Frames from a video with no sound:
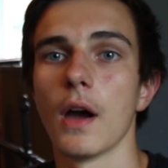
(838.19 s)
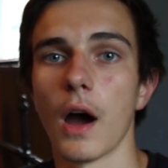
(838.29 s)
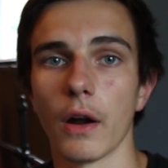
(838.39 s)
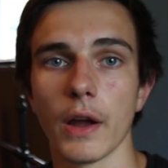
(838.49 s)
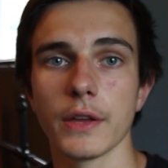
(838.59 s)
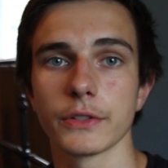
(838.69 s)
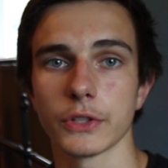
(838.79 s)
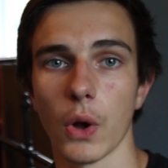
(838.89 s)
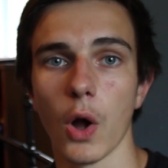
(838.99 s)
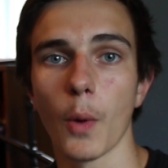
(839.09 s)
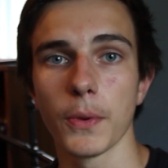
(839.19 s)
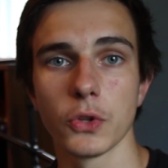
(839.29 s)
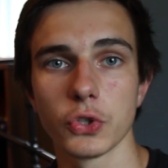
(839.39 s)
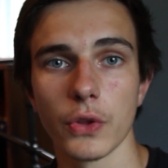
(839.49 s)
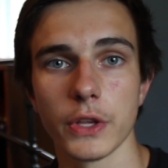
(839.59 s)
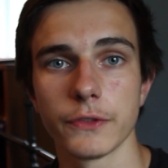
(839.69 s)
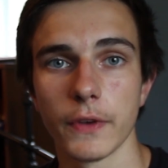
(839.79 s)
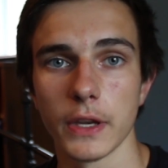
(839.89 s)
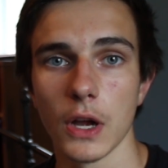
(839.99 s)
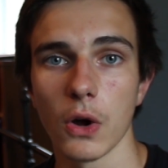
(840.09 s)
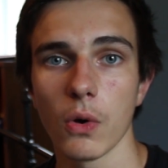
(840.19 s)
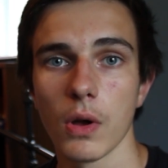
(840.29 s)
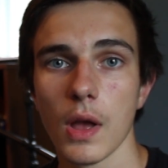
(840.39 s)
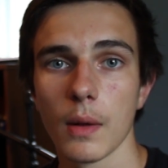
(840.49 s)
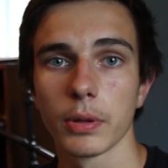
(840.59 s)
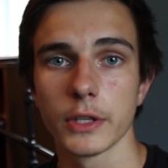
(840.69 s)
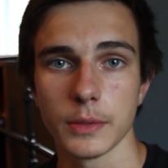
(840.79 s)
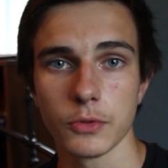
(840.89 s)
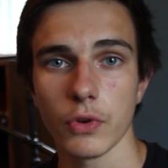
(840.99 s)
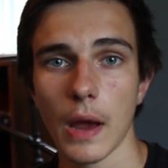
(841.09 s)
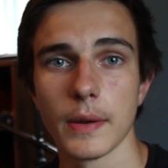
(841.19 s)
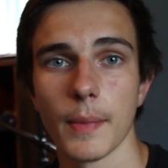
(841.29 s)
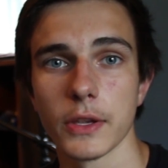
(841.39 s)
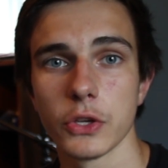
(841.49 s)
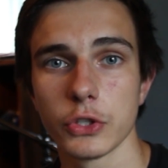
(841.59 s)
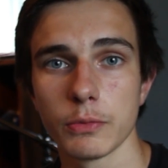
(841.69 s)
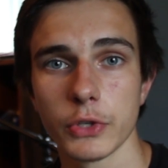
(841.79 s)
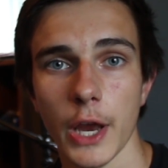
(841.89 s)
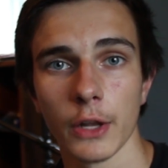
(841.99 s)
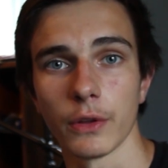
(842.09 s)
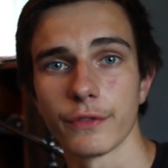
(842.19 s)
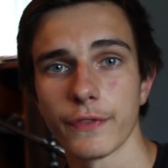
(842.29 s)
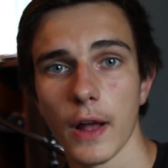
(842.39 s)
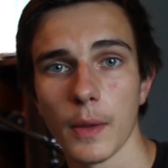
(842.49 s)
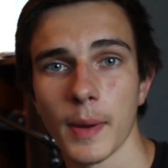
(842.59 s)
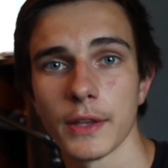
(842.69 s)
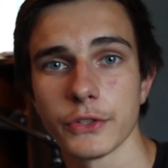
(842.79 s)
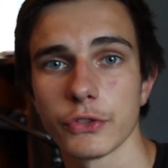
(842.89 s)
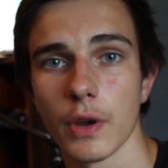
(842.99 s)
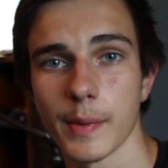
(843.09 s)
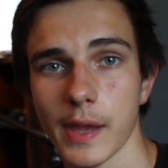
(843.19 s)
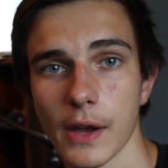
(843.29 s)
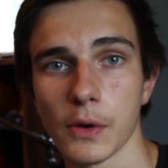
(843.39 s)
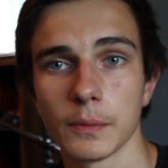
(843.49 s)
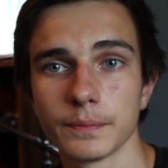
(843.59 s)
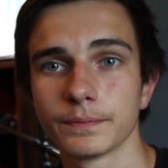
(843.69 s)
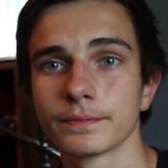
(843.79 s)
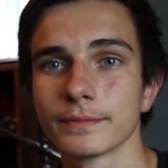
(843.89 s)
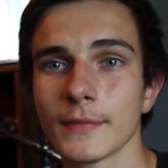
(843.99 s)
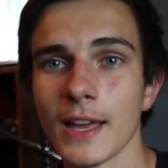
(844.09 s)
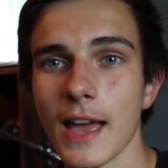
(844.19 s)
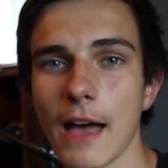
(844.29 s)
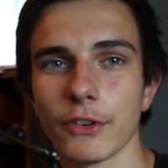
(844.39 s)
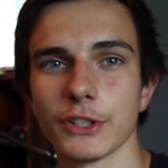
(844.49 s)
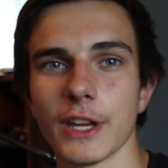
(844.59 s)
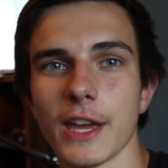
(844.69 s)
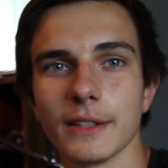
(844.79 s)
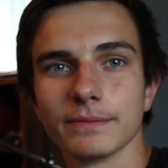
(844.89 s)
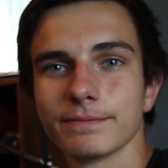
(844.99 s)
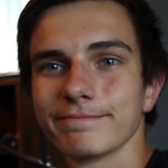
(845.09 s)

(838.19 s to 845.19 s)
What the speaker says: Alright, so I hope you enjoyed this video. Please subscribe to my YouTube channel and follow my Instagram account. Have a good day.